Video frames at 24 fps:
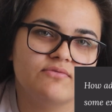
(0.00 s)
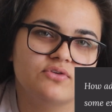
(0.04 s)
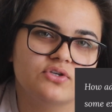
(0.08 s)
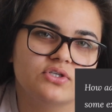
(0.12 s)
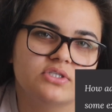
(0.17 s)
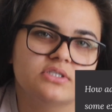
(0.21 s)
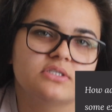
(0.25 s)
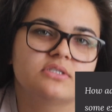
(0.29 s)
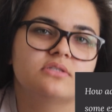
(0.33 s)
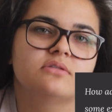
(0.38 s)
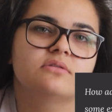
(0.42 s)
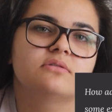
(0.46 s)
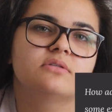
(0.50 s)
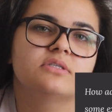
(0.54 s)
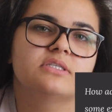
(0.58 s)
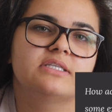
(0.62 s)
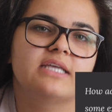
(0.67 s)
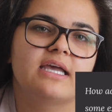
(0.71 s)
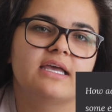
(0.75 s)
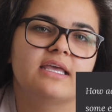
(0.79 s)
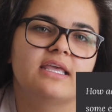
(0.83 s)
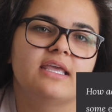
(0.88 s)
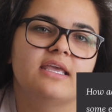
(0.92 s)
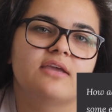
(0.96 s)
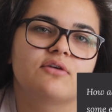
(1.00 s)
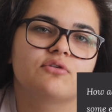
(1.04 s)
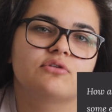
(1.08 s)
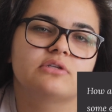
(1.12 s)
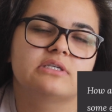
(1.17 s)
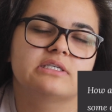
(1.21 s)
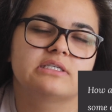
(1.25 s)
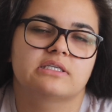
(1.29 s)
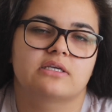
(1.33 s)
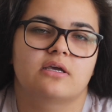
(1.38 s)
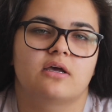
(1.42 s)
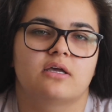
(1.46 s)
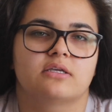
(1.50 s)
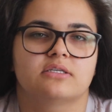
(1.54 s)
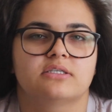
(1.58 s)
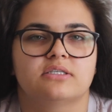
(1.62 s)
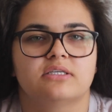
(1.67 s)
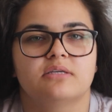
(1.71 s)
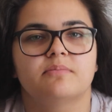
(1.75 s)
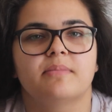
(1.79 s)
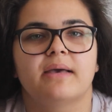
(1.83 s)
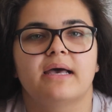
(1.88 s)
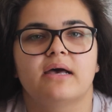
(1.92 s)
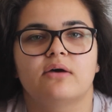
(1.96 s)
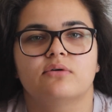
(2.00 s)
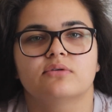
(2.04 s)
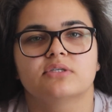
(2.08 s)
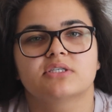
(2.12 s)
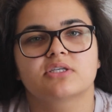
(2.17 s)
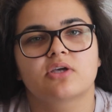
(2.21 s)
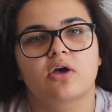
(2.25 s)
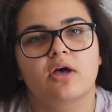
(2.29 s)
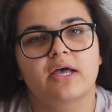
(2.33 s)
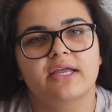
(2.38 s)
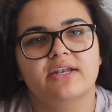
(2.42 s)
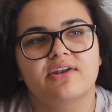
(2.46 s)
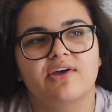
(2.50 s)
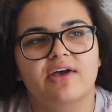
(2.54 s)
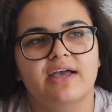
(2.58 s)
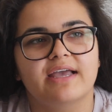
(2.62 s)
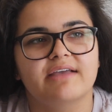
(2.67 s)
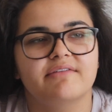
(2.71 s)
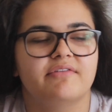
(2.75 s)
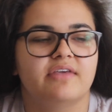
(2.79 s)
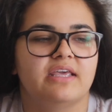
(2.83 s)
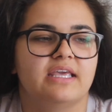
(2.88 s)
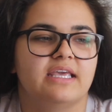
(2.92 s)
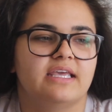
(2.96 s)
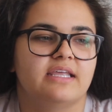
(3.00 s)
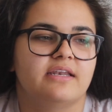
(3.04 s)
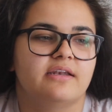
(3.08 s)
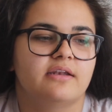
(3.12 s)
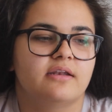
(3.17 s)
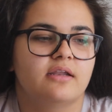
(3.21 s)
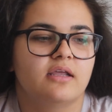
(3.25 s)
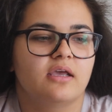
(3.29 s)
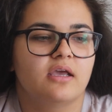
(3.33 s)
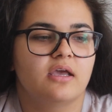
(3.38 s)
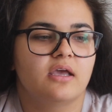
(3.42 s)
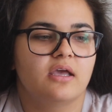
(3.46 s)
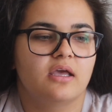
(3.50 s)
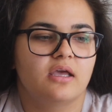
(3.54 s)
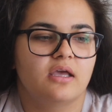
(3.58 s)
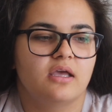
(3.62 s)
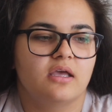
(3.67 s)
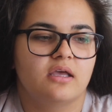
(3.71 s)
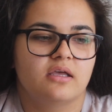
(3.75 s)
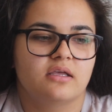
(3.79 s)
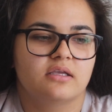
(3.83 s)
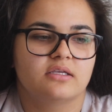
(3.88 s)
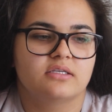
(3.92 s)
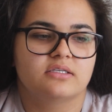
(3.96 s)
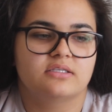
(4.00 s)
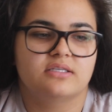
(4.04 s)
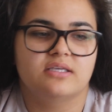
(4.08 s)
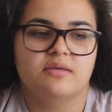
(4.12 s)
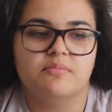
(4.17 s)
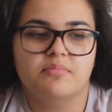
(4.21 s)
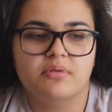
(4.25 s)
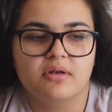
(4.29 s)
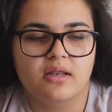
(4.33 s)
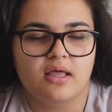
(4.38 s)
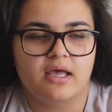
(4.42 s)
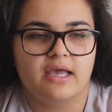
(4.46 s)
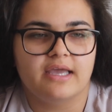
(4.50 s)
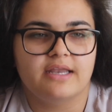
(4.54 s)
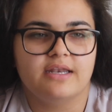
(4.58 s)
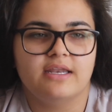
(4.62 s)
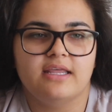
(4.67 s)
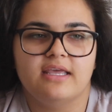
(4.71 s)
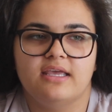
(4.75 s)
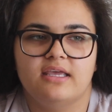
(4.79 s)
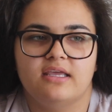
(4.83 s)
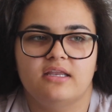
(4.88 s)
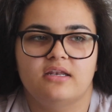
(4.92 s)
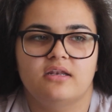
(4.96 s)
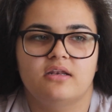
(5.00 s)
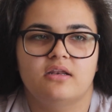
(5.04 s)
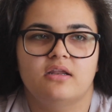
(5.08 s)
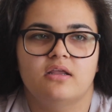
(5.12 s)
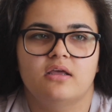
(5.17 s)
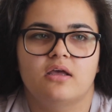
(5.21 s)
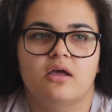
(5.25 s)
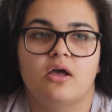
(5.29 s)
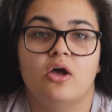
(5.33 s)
just sat here and discussed about skydiving, zip lining.